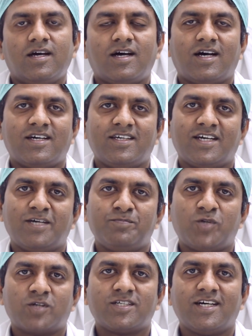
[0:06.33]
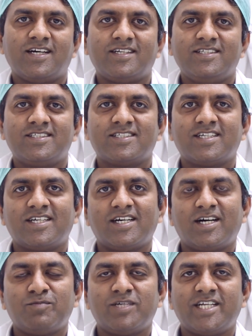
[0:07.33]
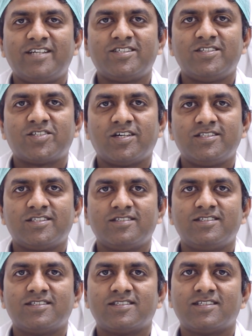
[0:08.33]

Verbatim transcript: Hi, I'm Dr. Harish. I'm a dental surgeon